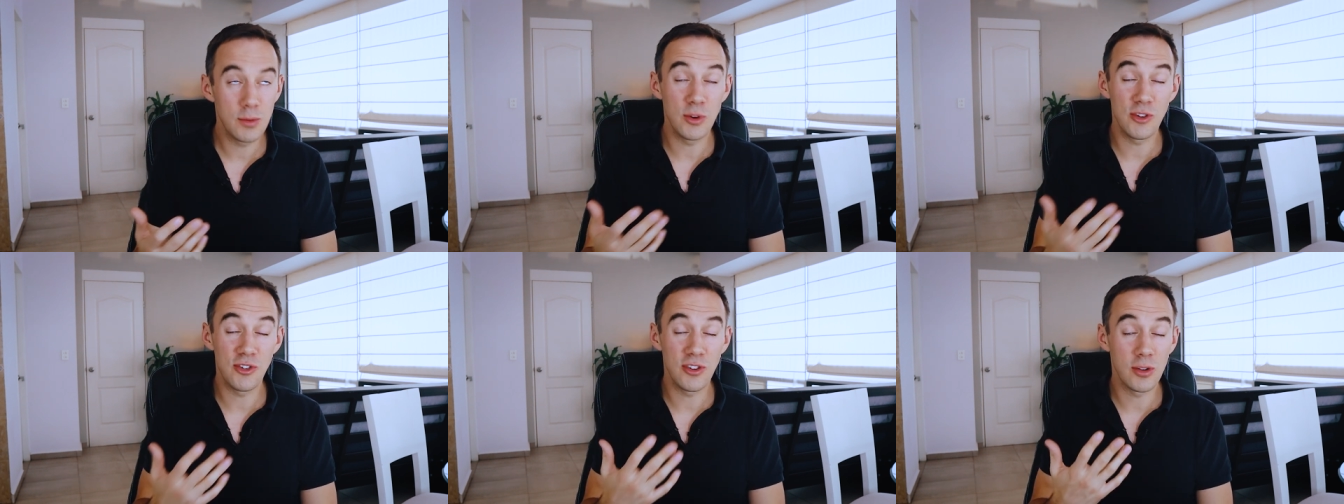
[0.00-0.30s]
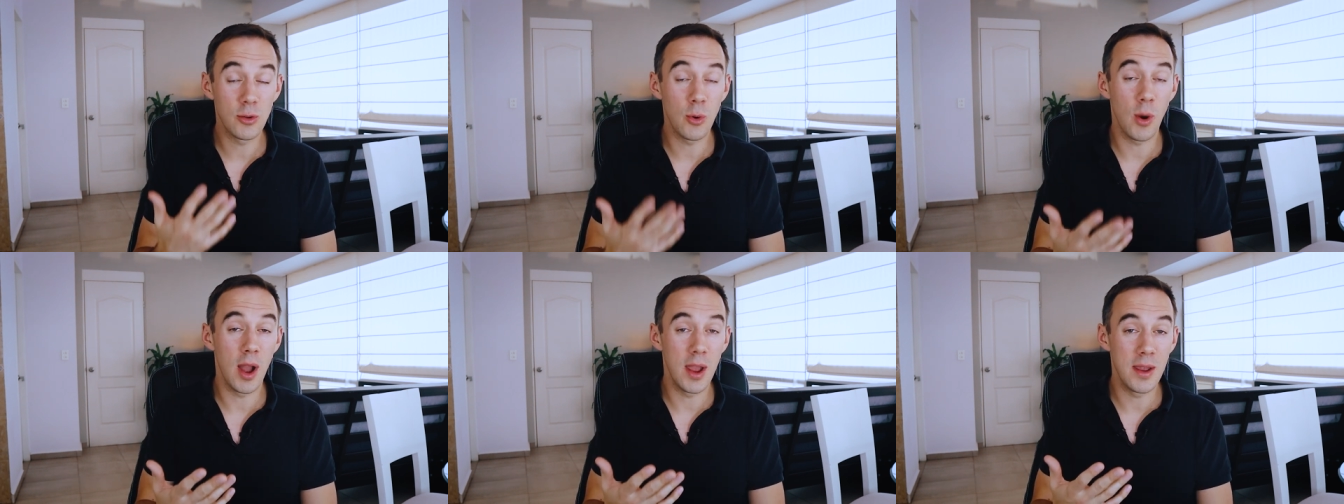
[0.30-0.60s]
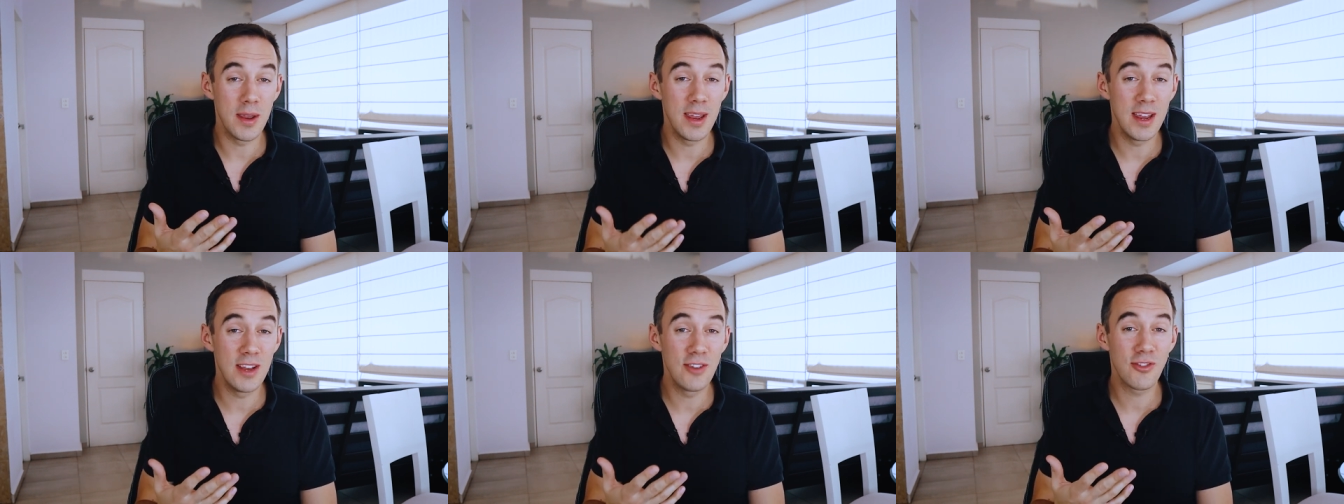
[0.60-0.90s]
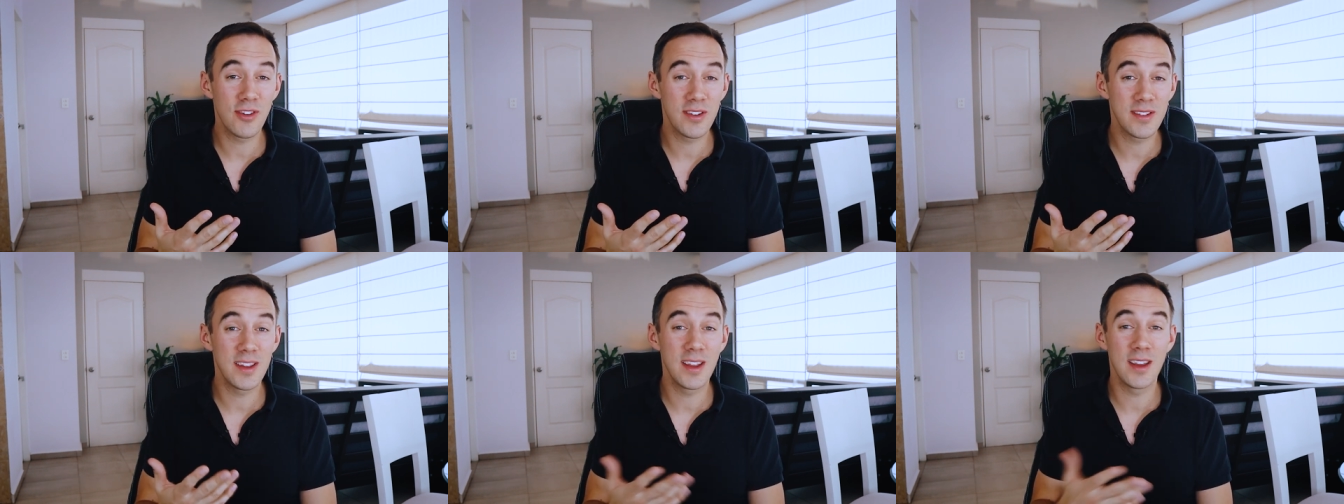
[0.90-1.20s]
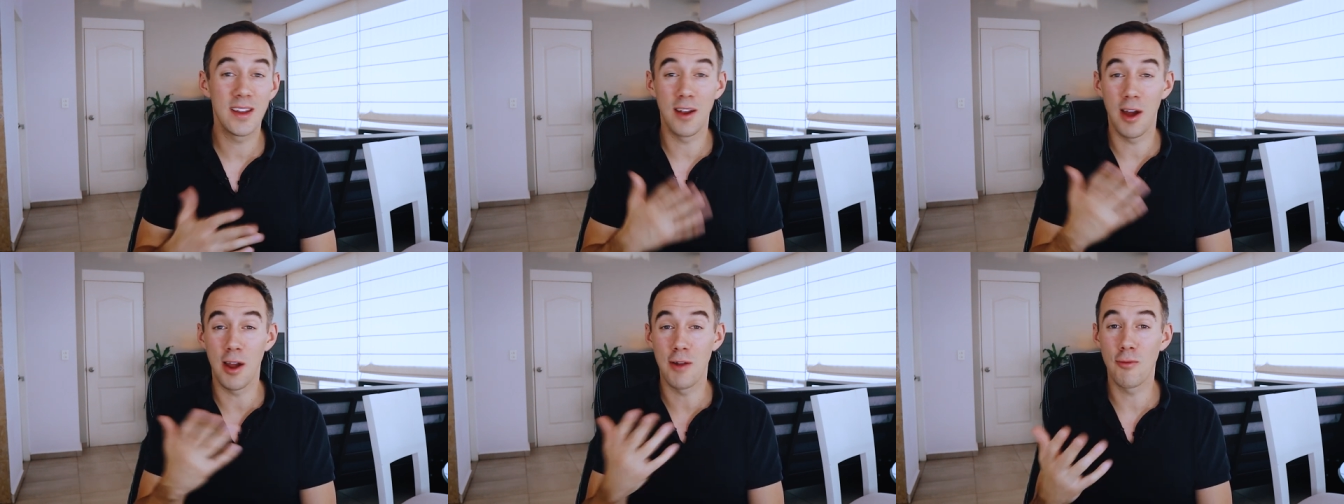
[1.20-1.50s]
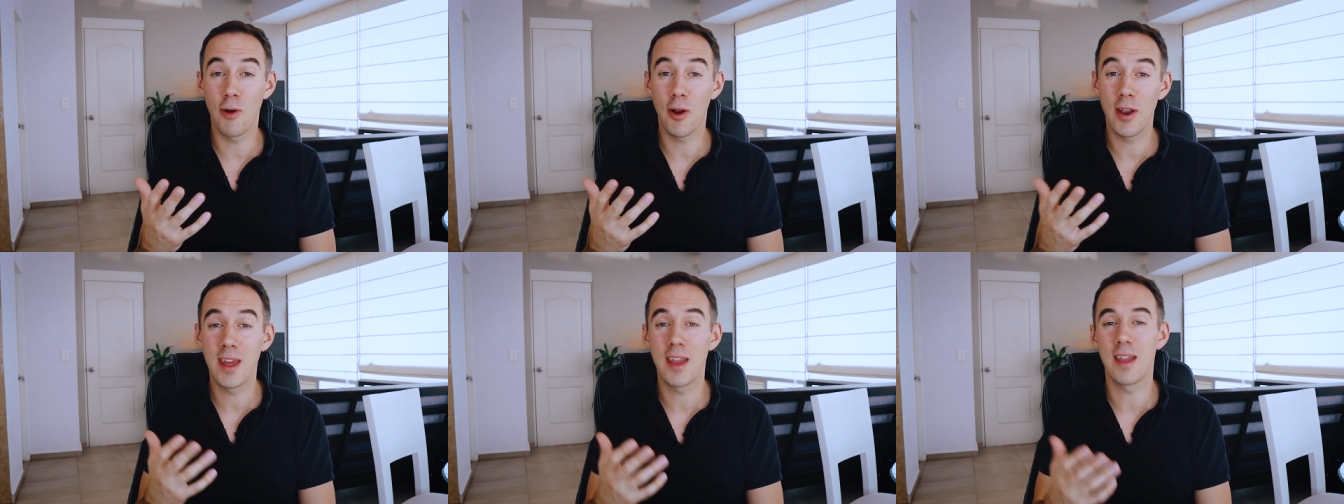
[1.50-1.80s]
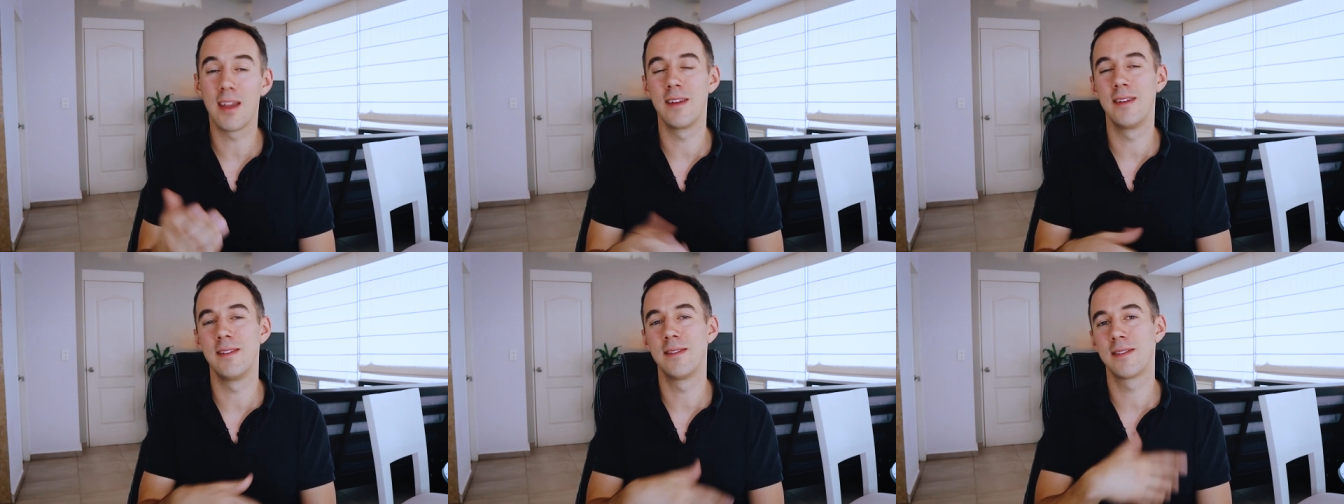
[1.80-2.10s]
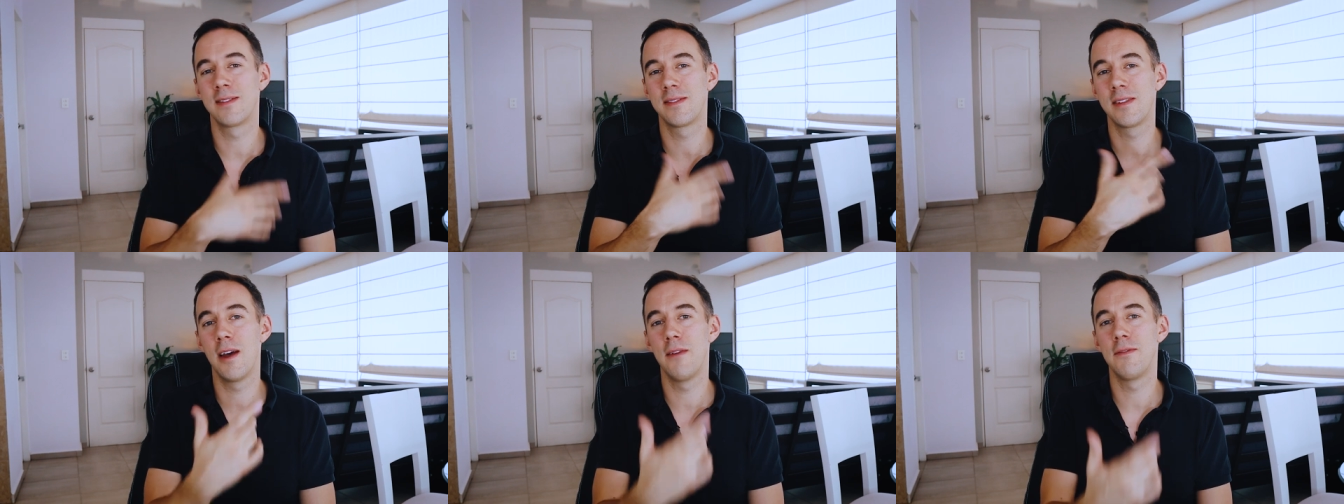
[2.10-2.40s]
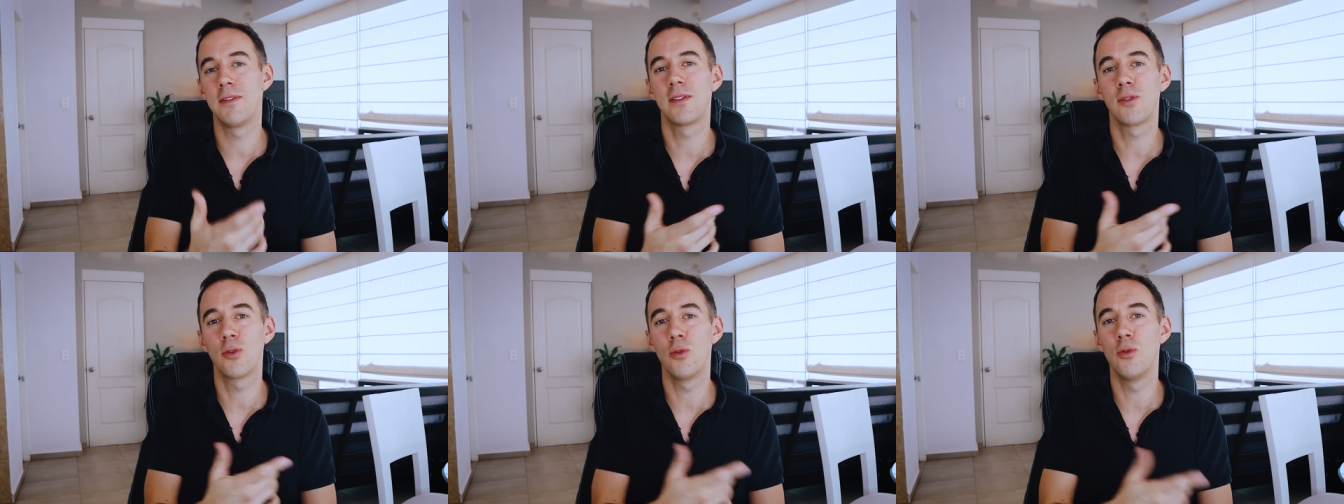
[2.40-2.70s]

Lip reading: which is quite interesting and ironic, is a service